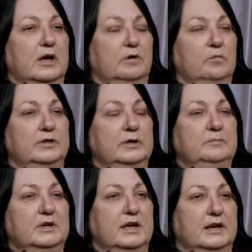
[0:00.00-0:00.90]
I want them
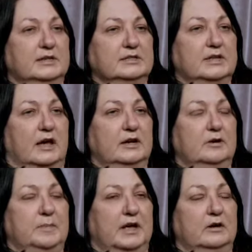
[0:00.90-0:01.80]
to get excited
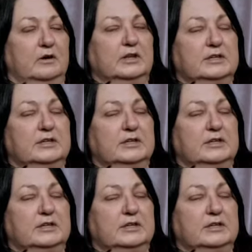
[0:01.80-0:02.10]
about learning.